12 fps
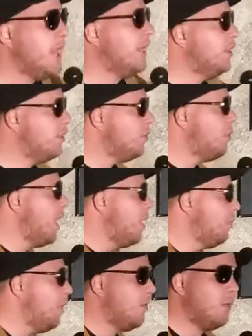And you know
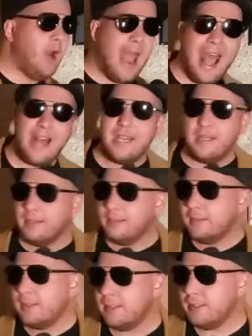what? While we're at it,
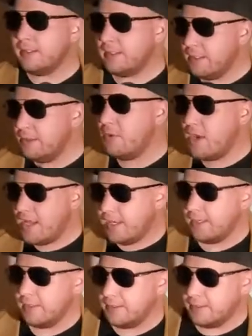you know
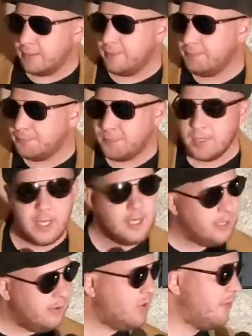what?
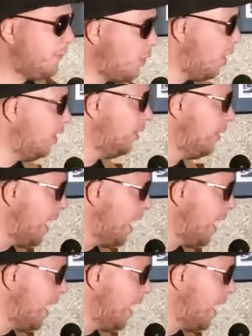Give it up for all of our